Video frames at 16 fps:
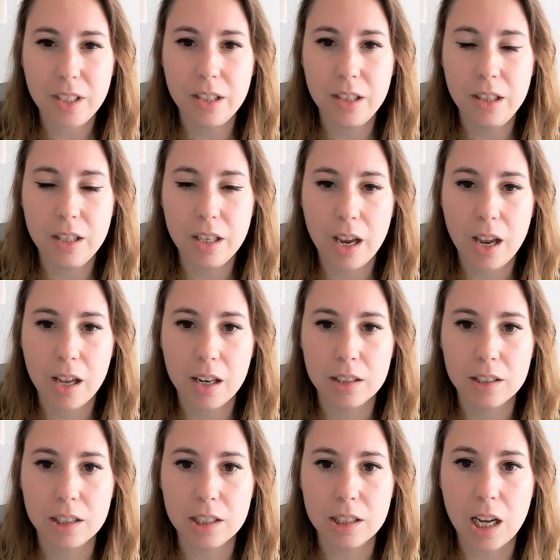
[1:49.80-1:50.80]

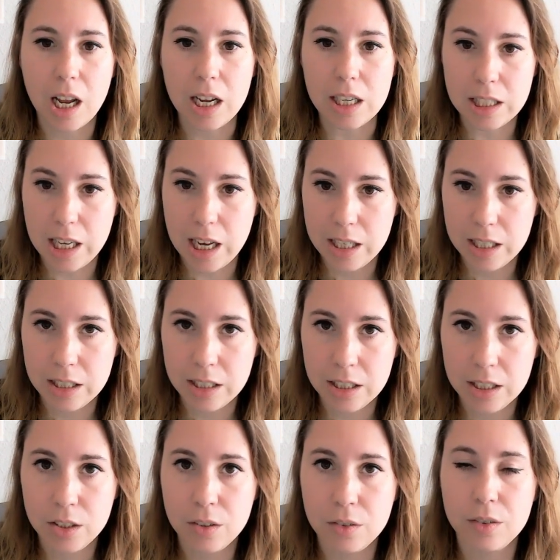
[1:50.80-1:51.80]
Then
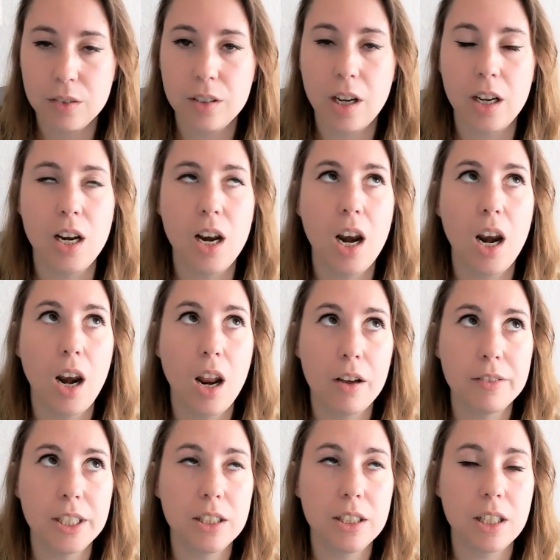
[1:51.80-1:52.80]
Asana, I
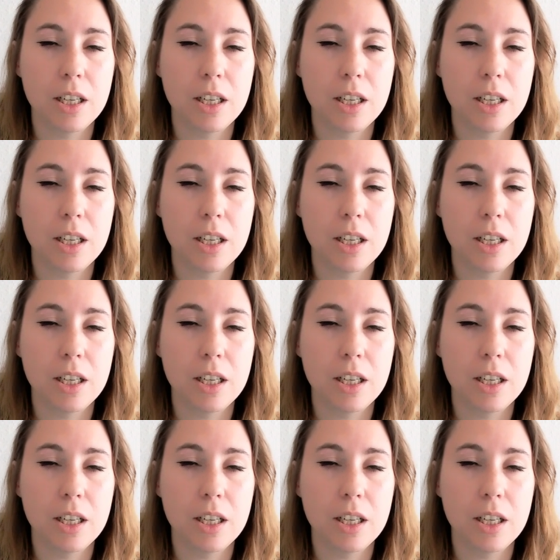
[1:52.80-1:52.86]
love it.